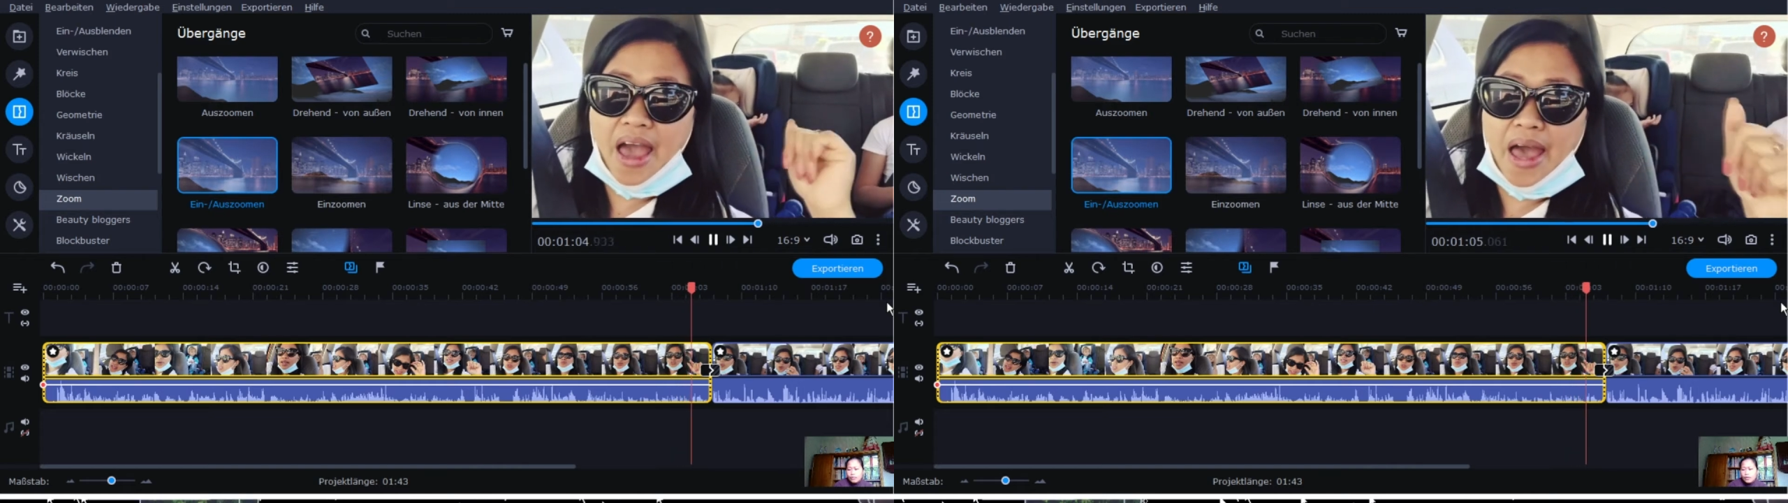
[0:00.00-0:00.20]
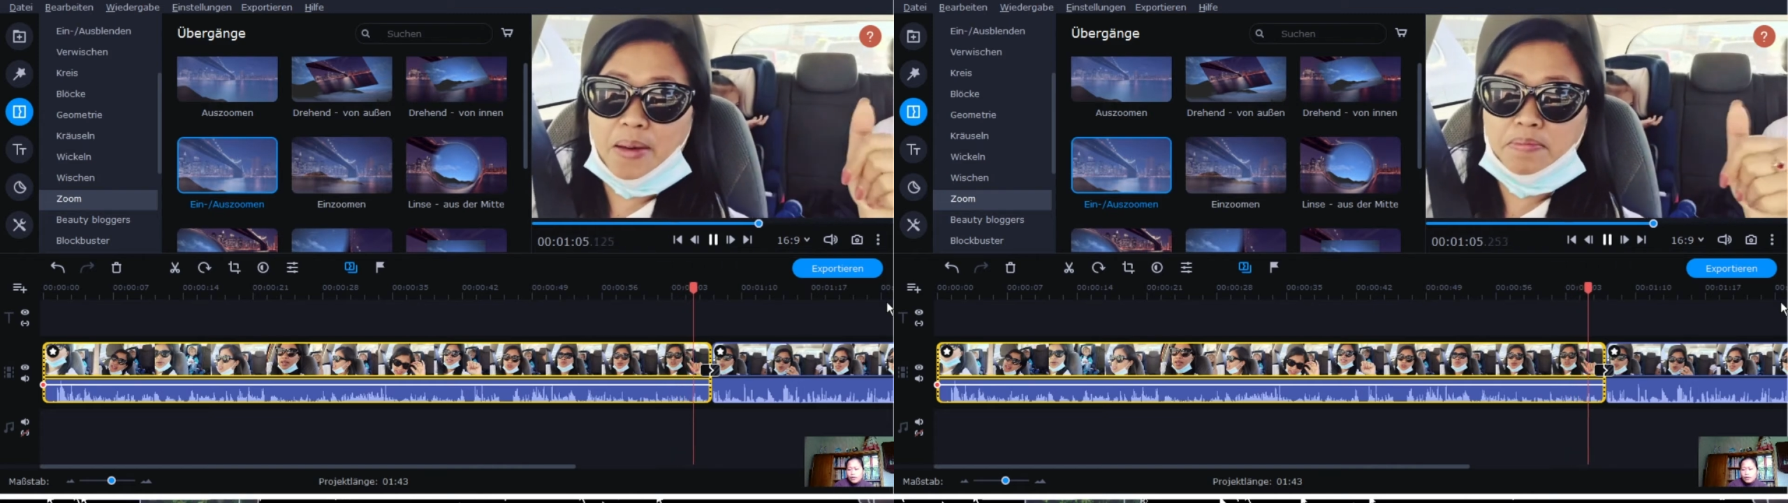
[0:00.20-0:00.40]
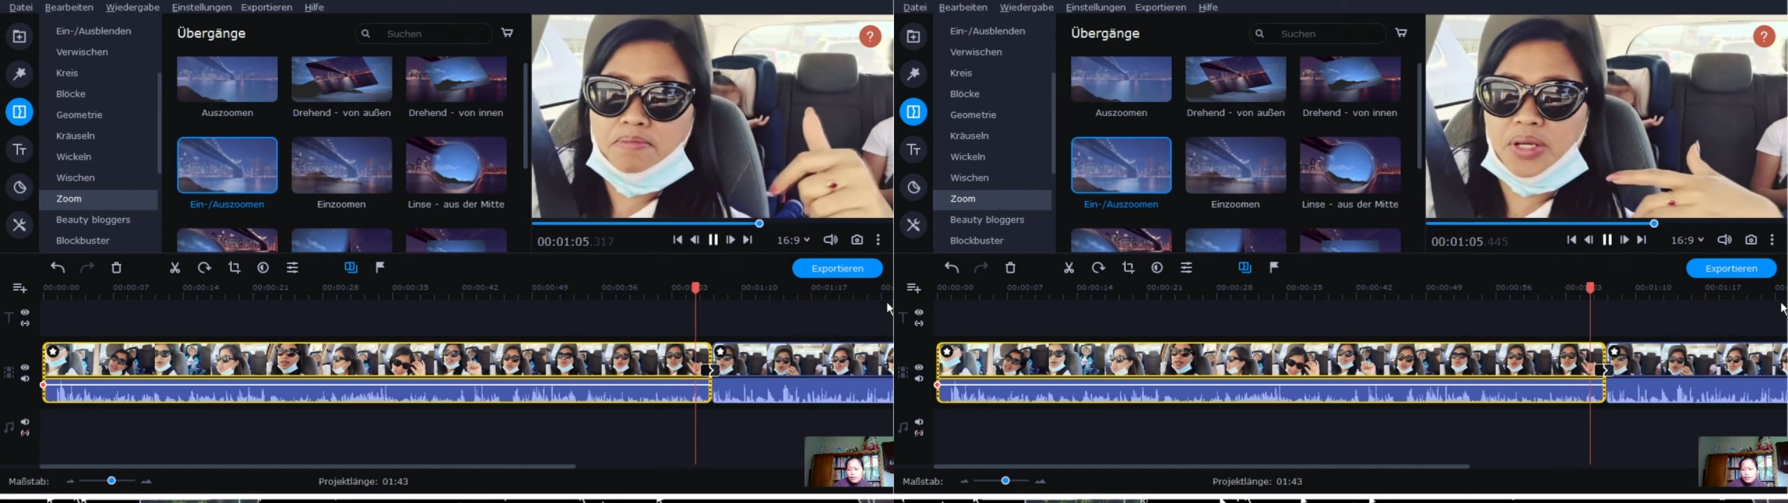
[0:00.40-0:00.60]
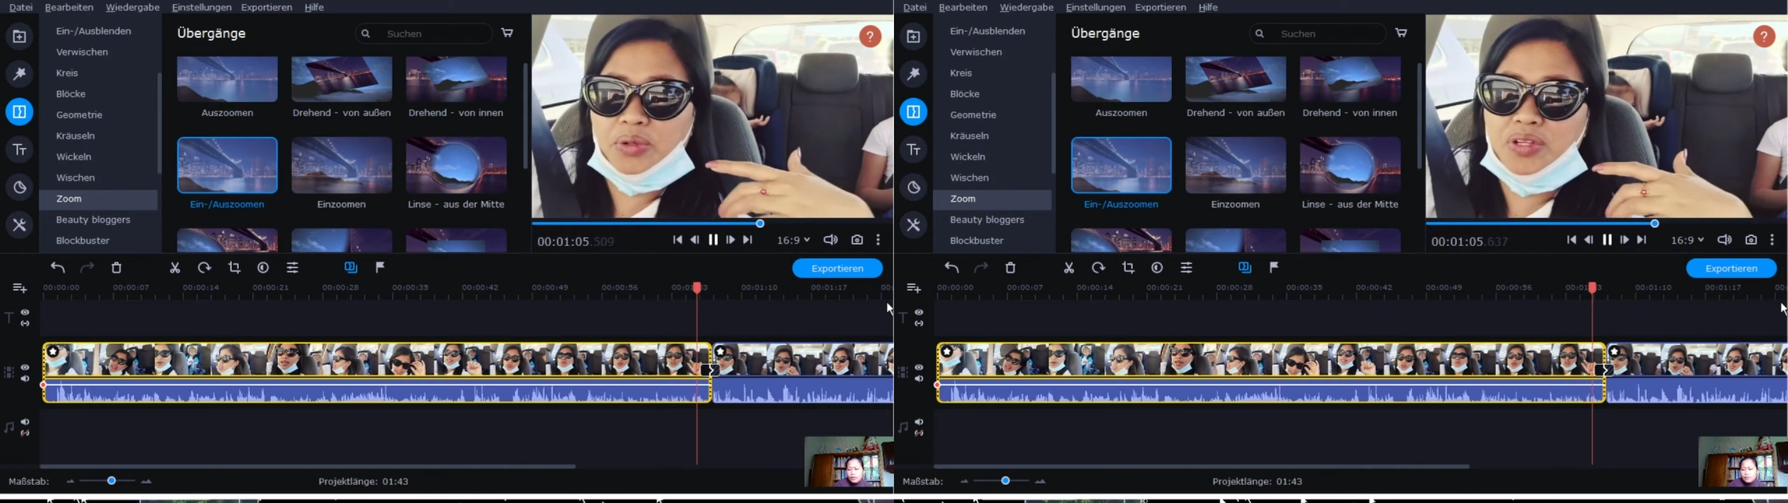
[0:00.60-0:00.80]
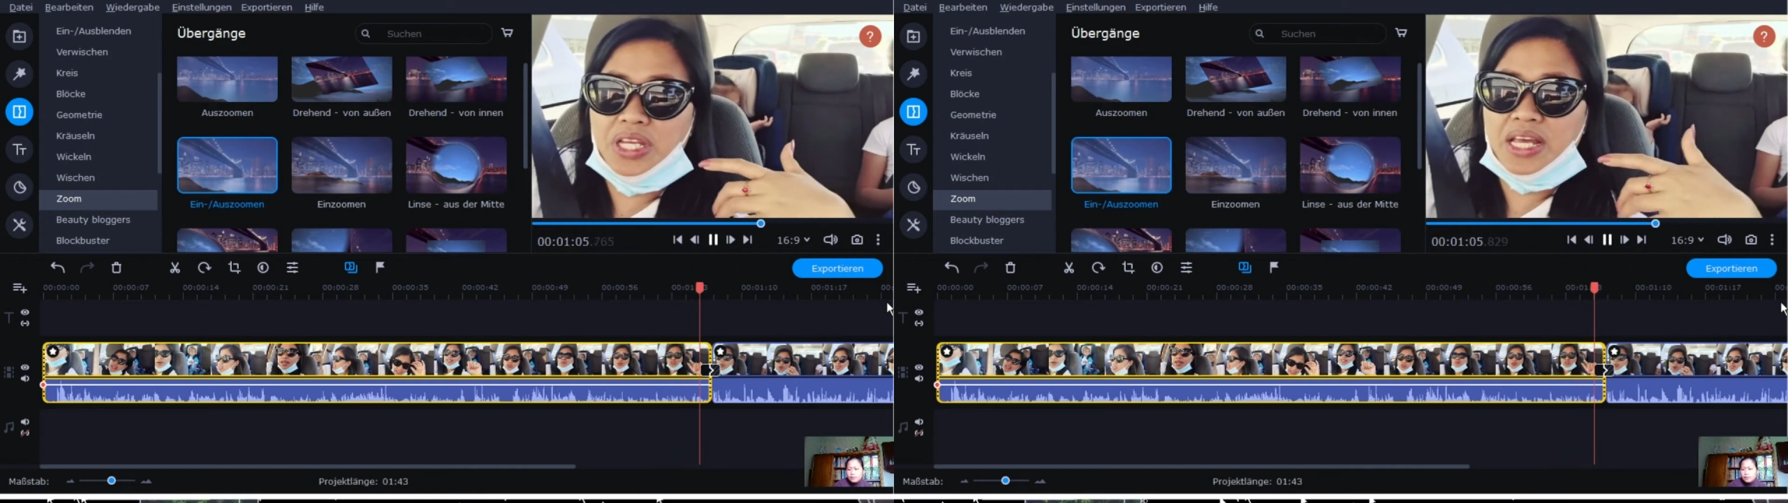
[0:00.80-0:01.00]
app,
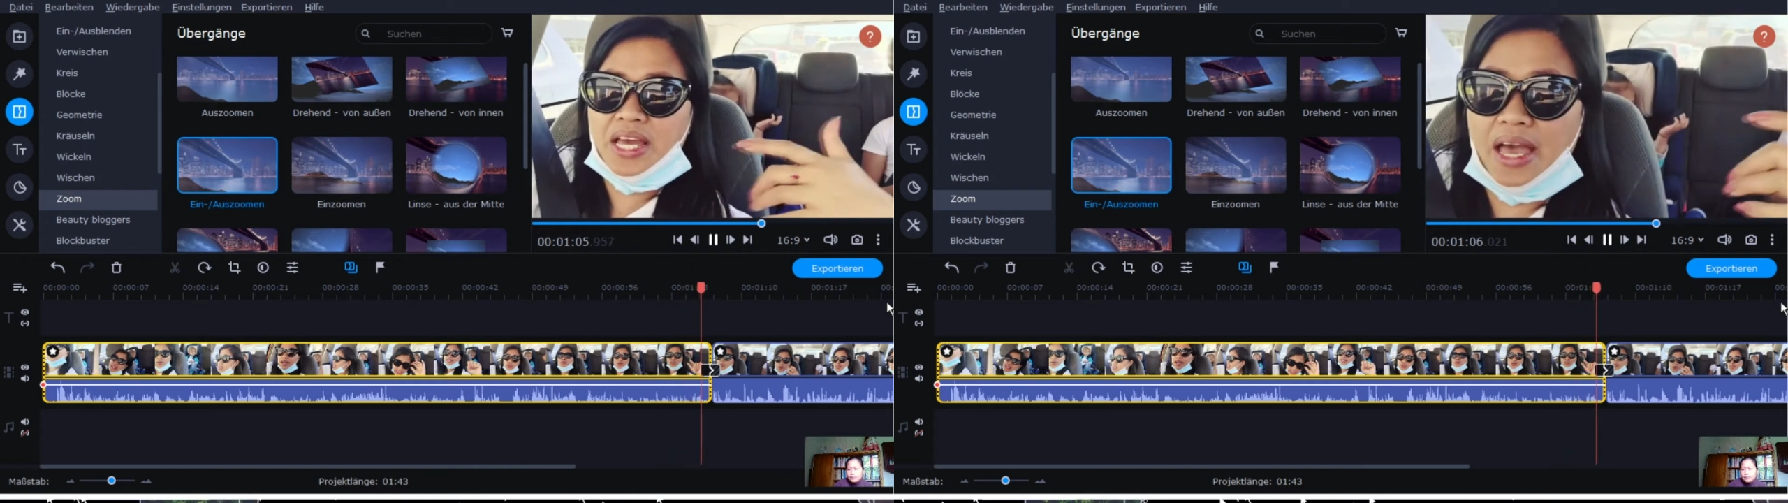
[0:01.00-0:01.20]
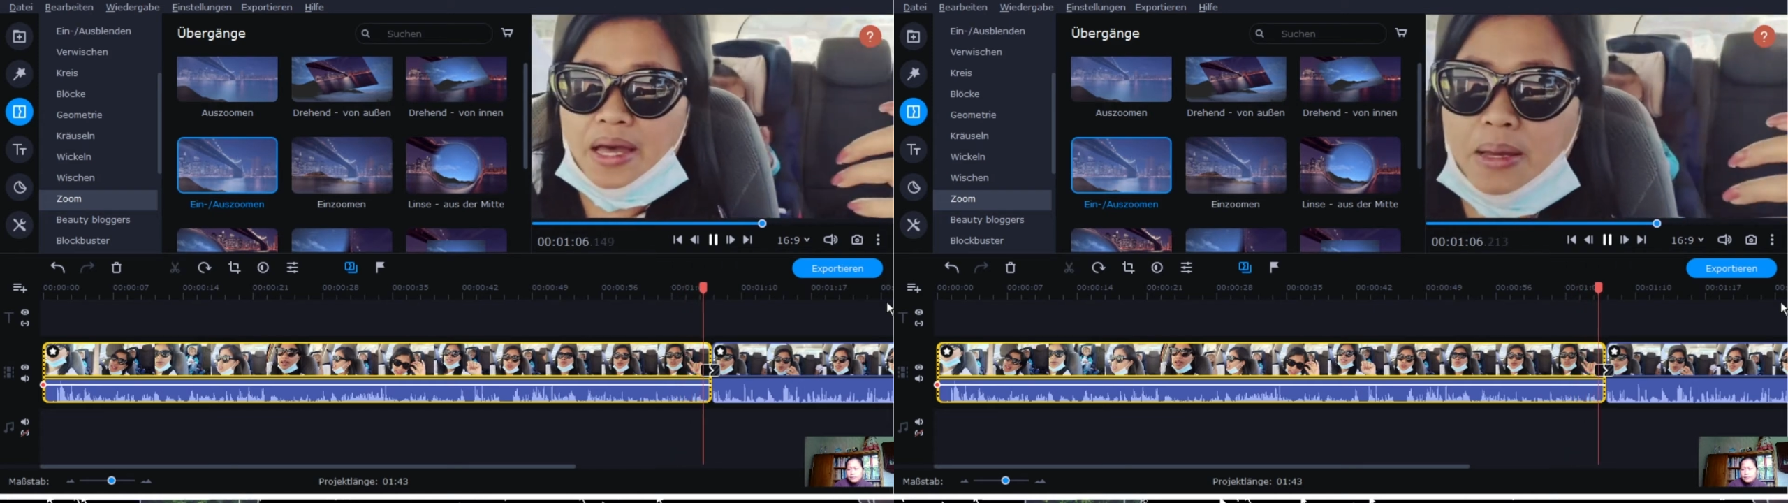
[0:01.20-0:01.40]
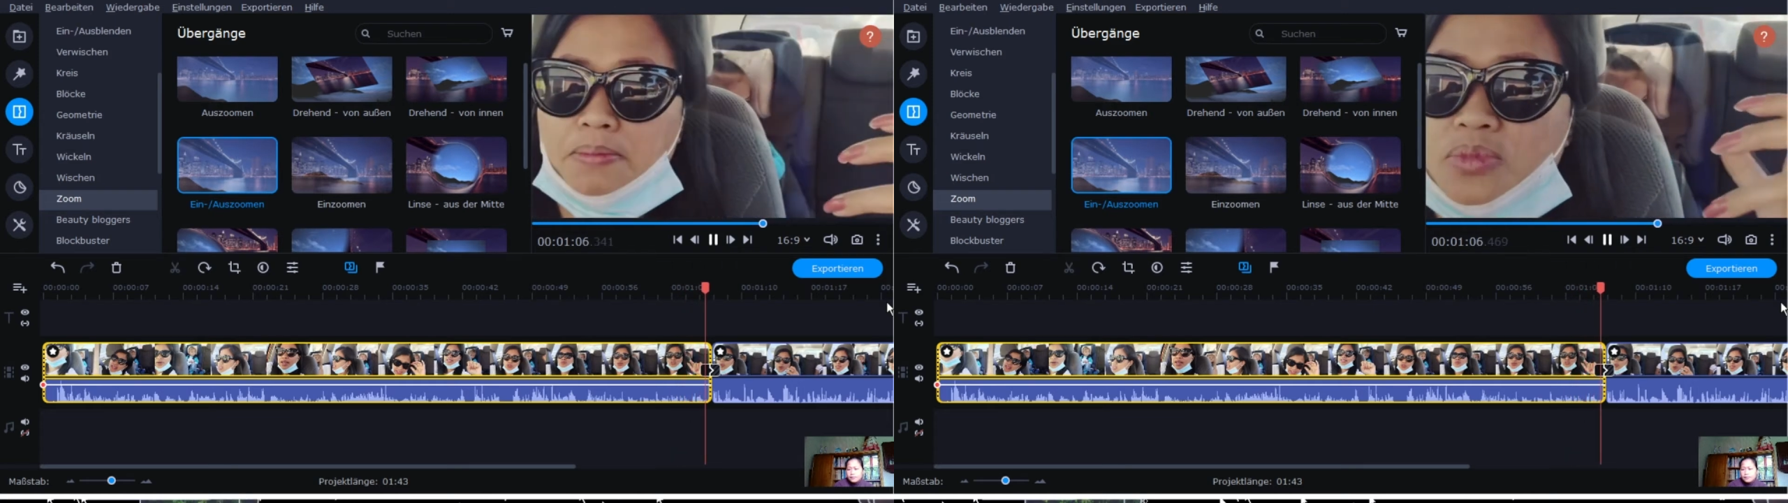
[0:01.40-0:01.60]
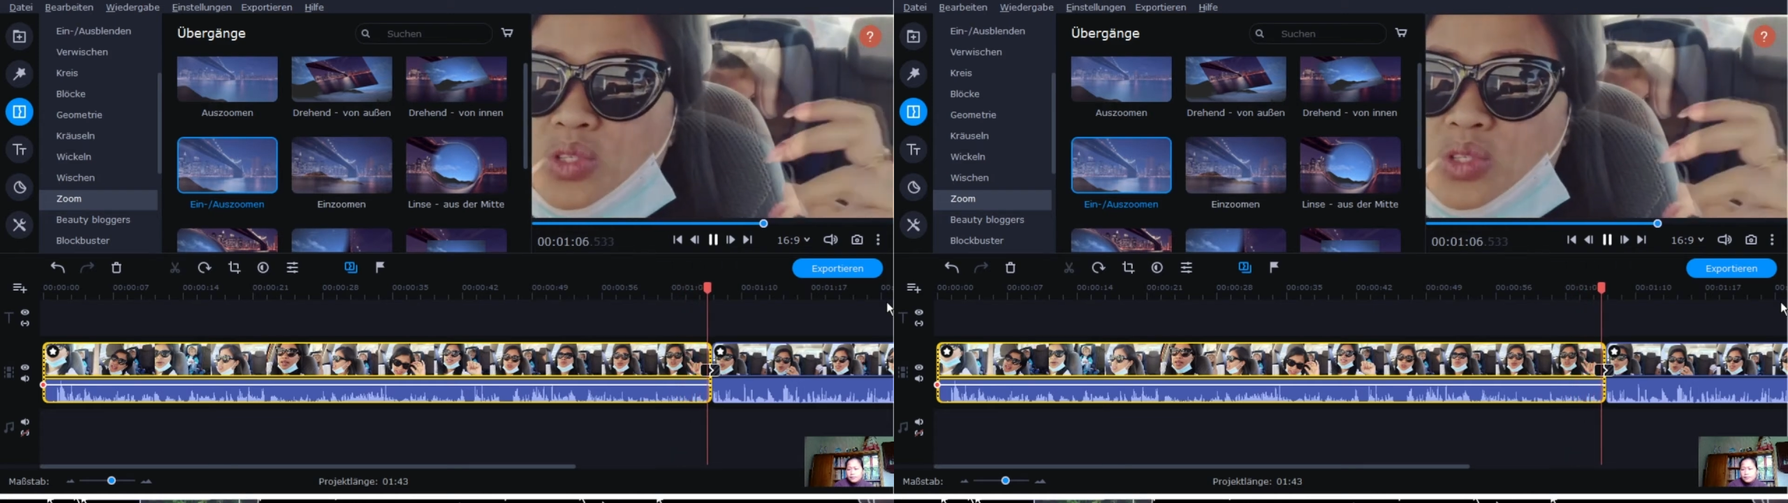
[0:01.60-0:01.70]
mayroon ding app.